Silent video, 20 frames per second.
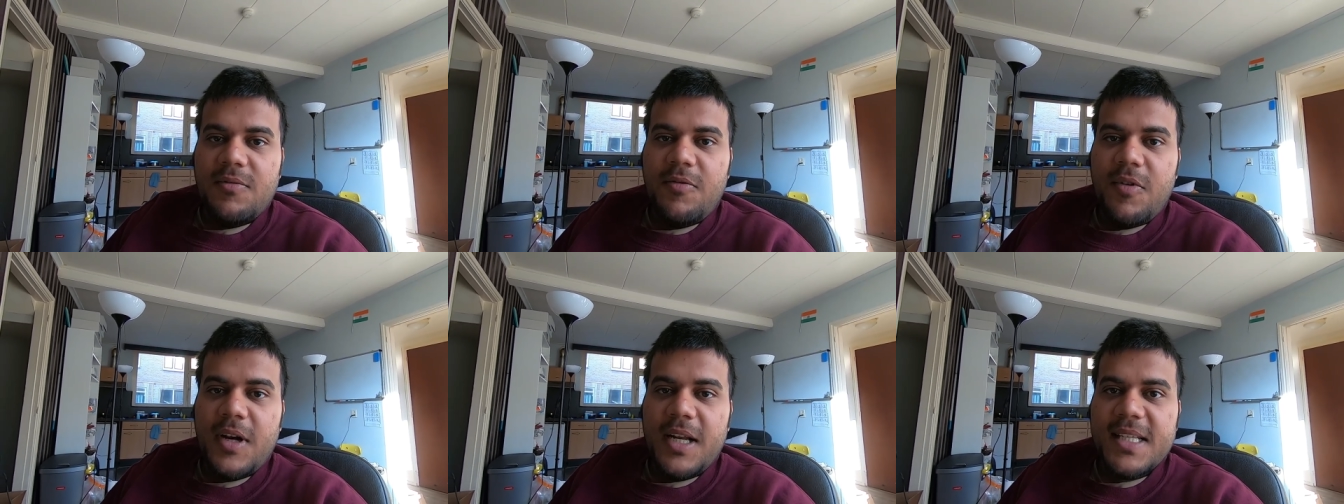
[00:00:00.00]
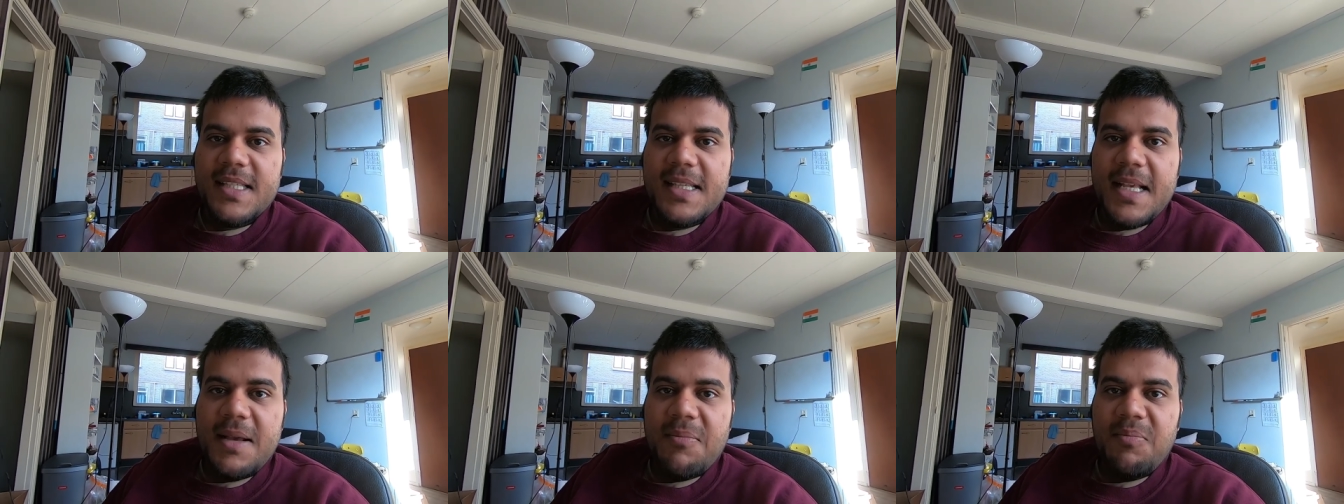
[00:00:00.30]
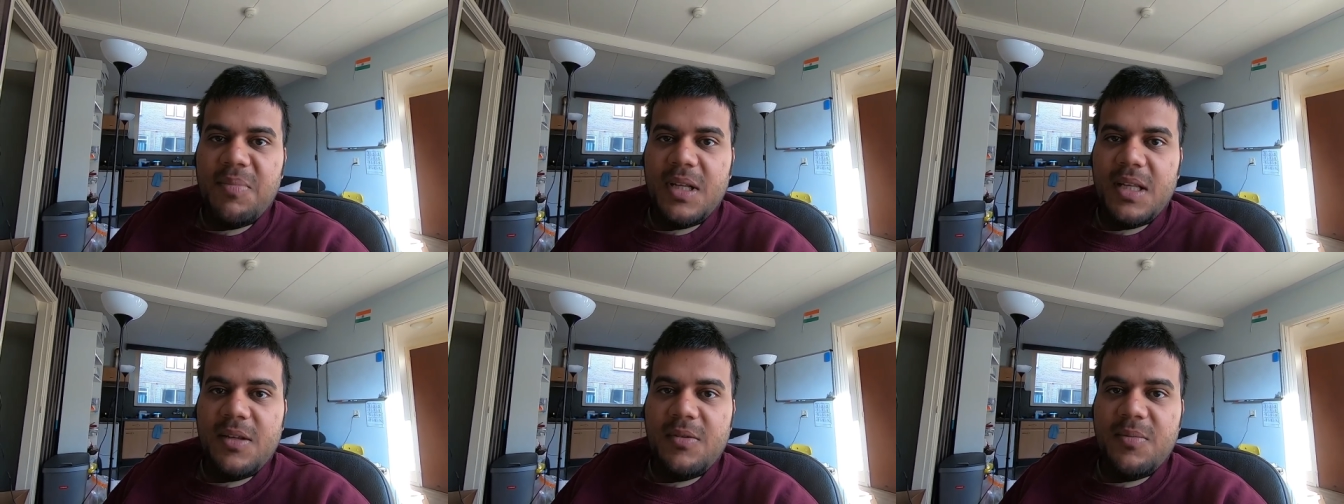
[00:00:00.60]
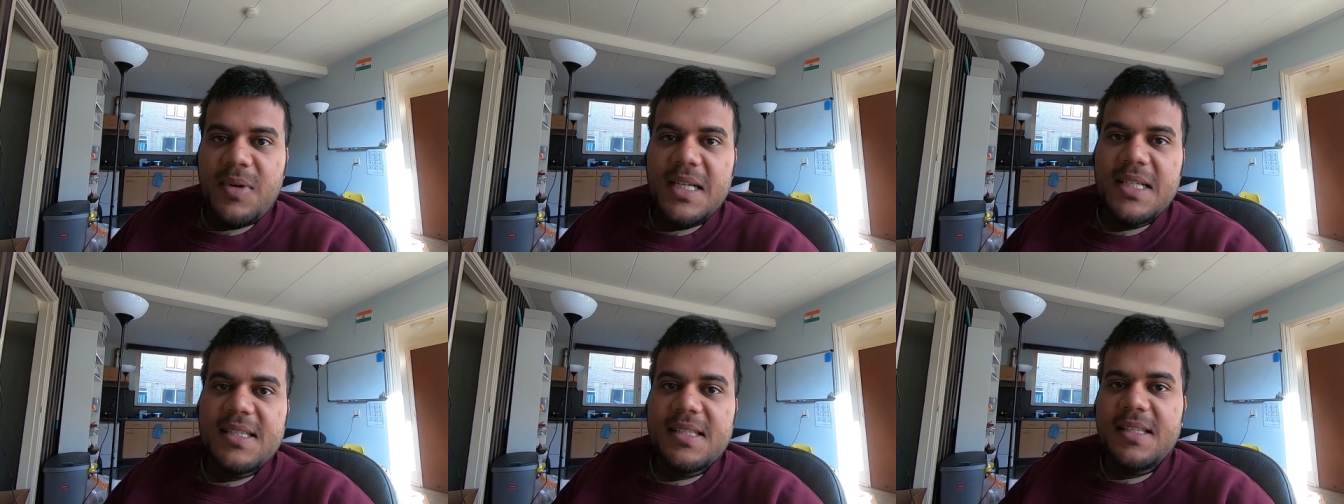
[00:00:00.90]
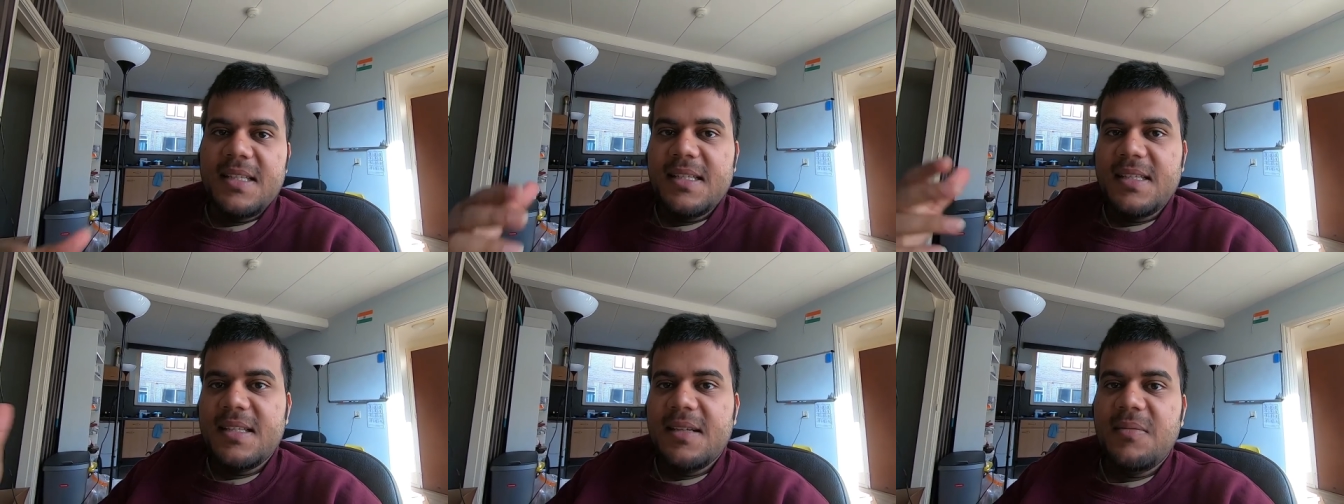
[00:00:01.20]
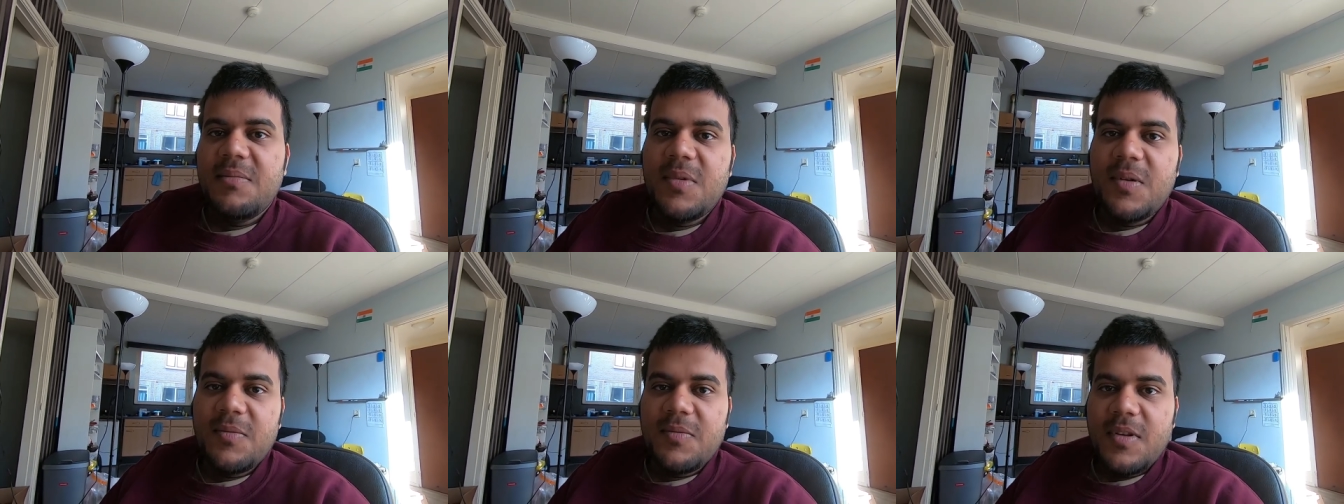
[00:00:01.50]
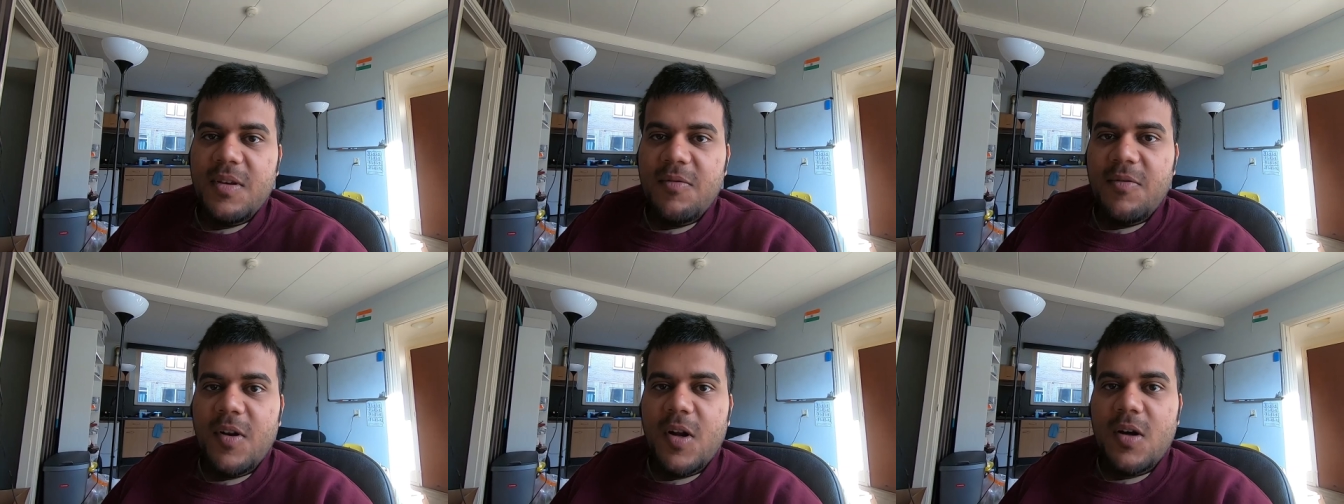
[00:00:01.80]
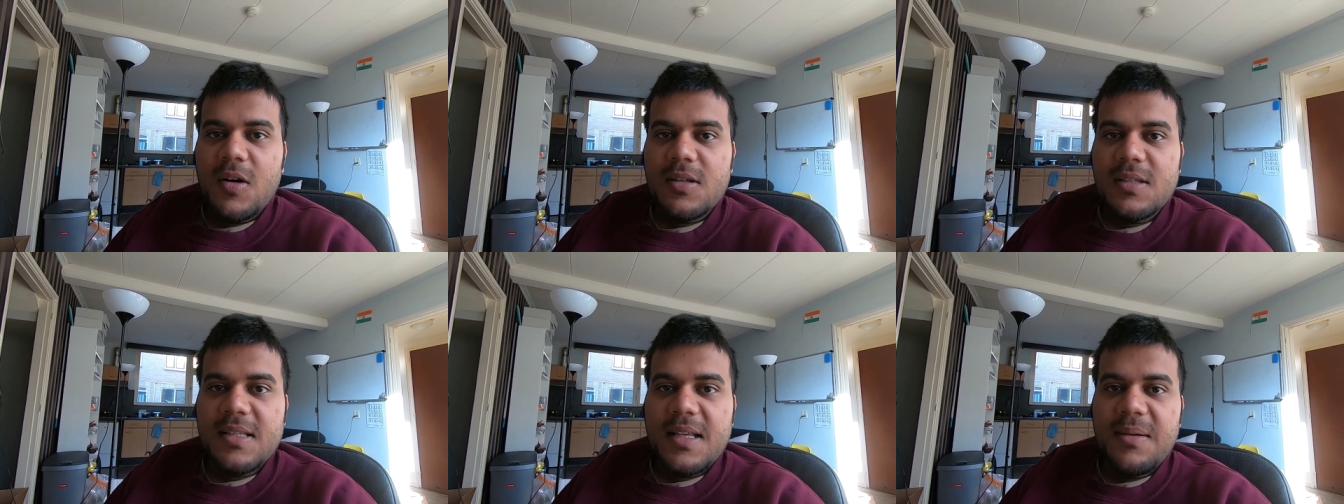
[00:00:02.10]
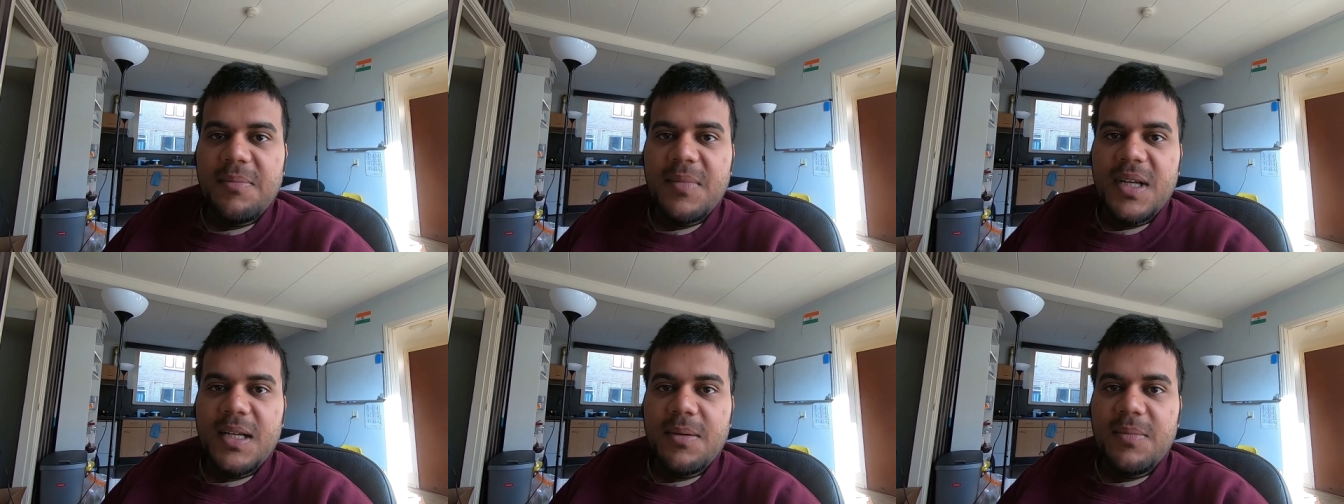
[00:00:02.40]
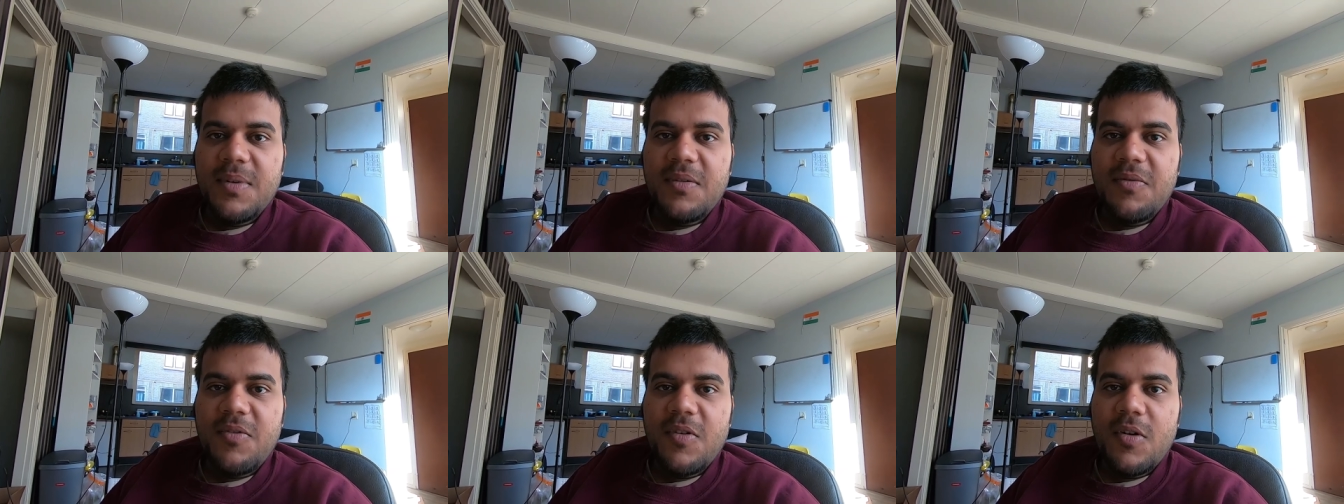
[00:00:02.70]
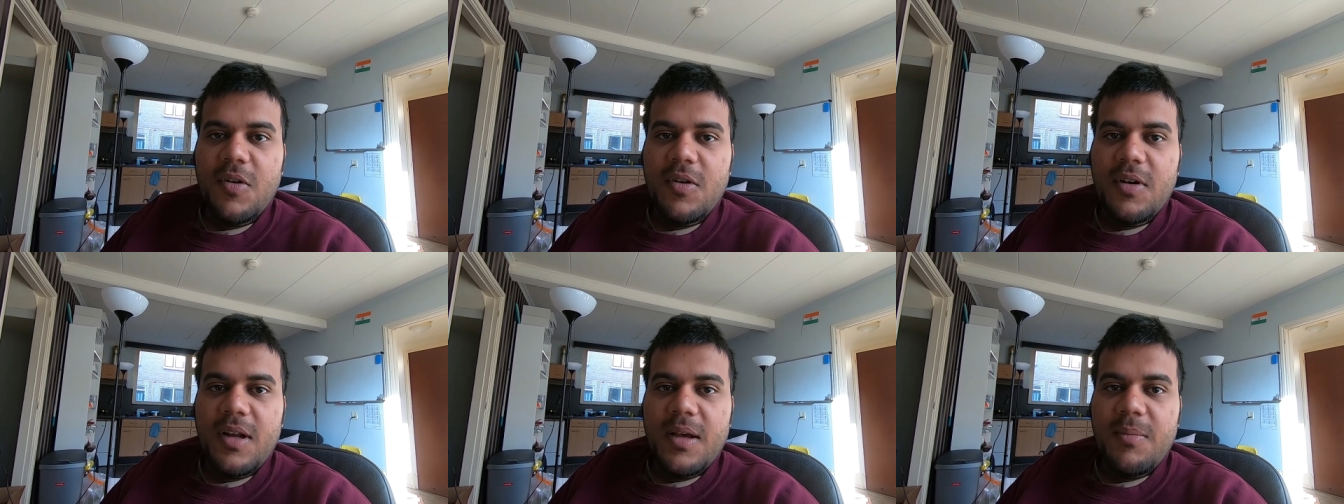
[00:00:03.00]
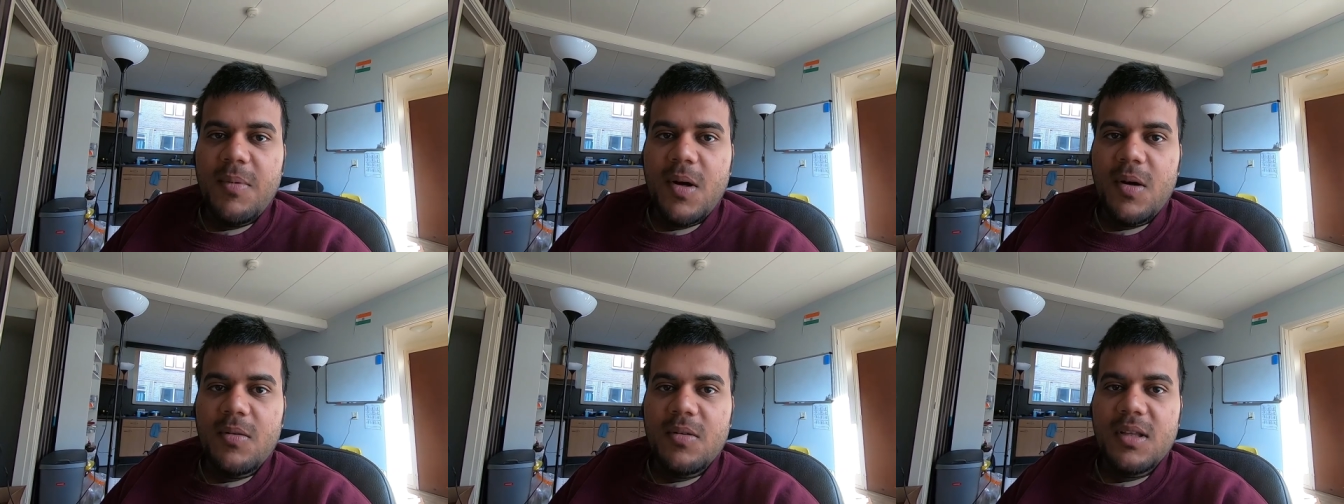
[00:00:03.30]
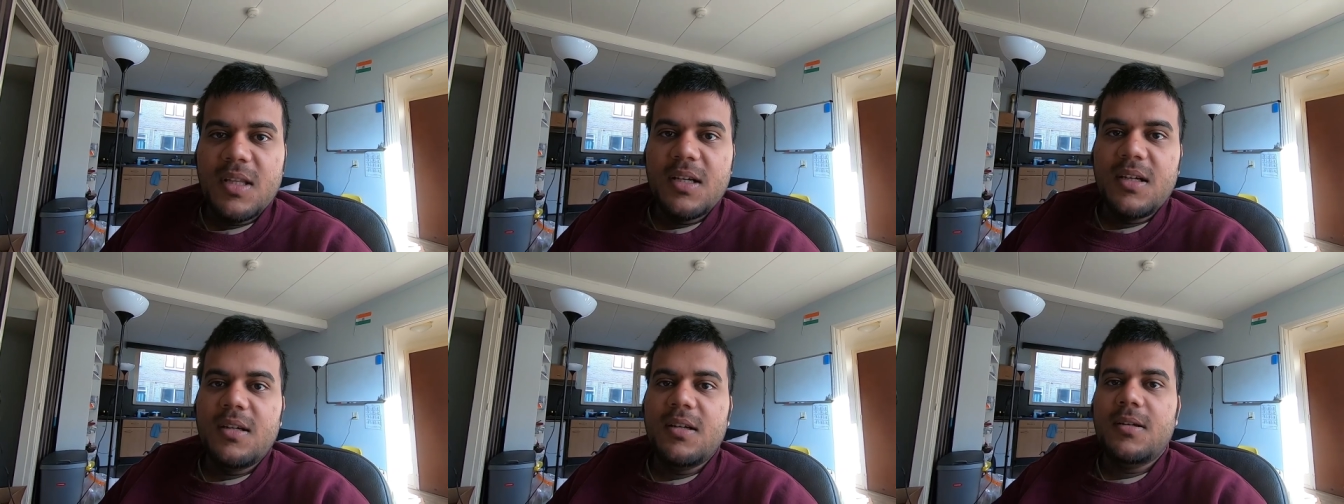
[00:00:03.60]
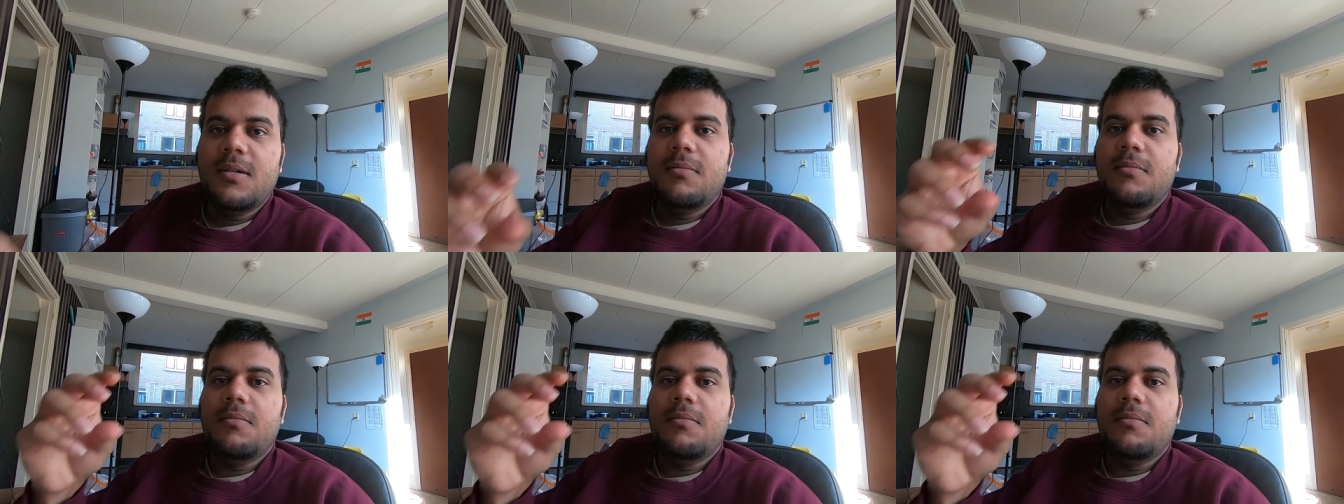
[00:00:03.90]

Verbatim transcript: for example you might see some of the vlogs i made before about the